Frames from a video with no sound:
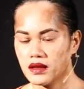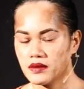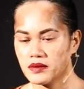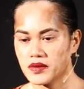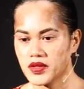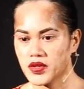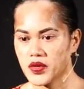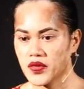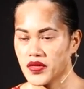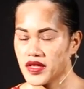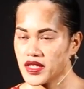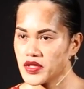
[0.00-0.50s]

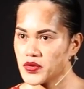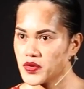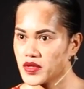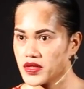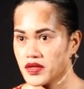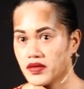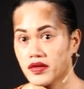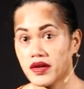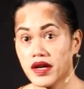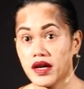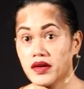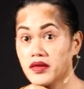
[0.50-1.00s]
So this was
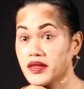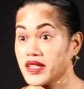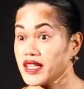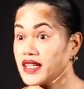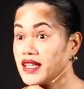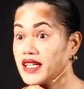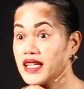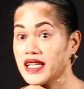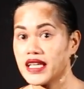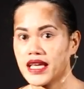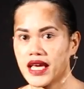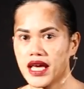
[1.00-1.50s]
around
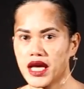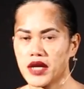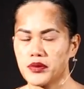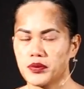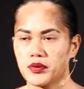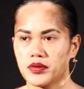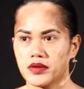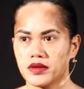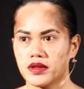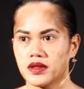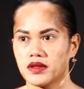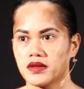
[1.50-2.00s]
early
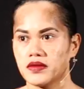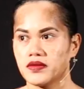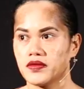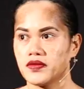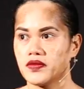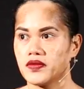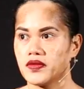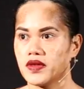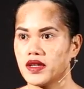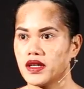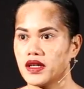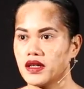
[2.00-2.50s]
April
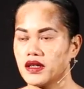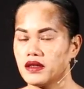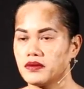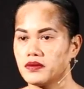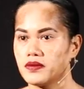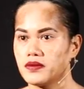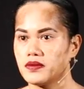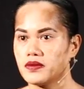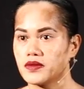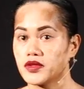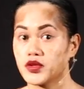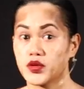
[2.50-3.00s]
of
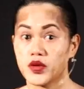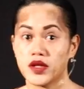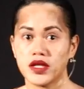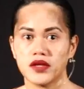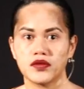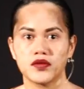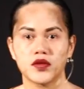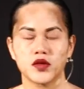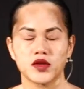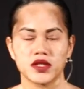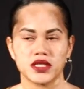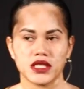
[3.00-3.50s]

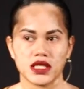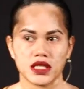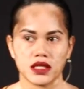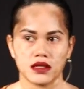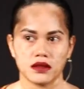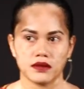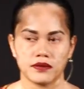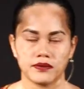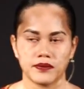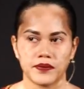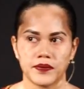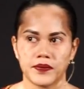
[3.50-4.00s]

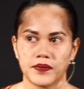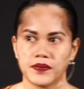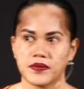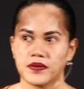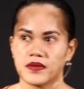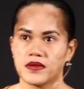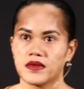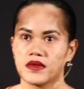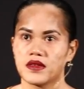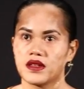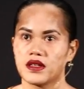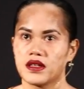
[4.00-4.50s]
2014.
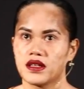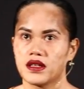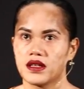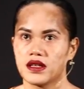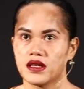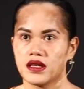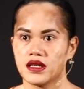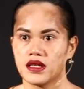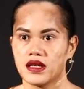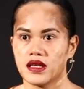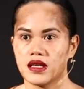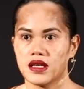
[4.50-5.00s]

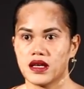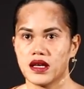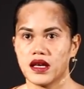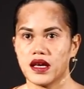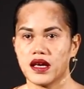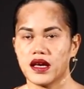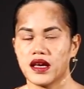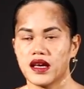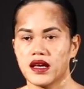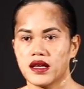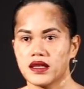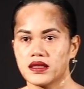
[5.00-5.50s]

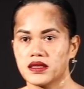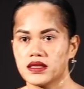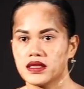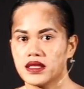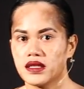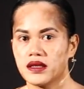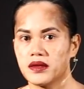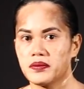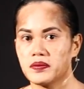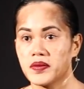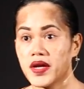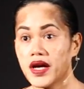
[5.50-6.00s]
And
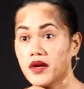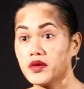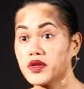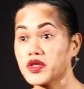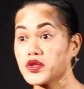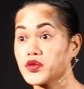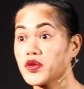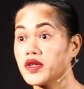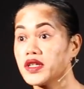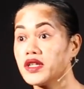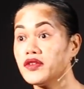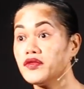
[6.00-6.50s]
I
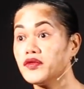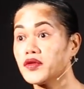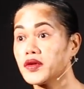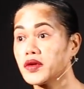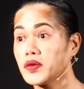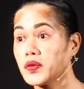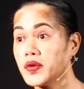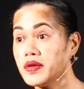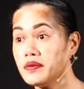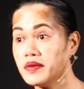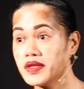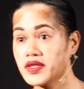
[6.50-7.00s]
was working for
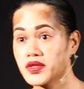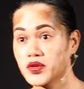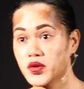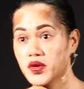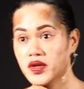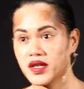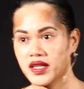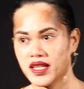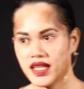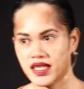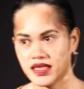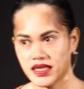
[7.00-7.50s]
a women's
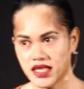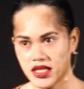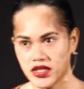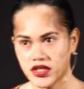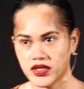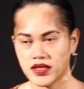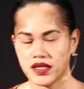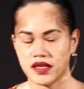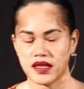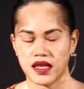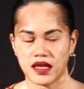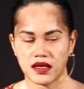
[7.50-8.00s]

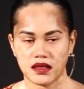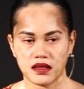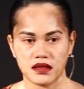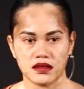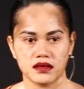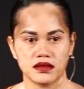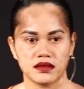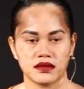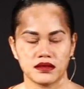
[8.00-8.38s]
organization then.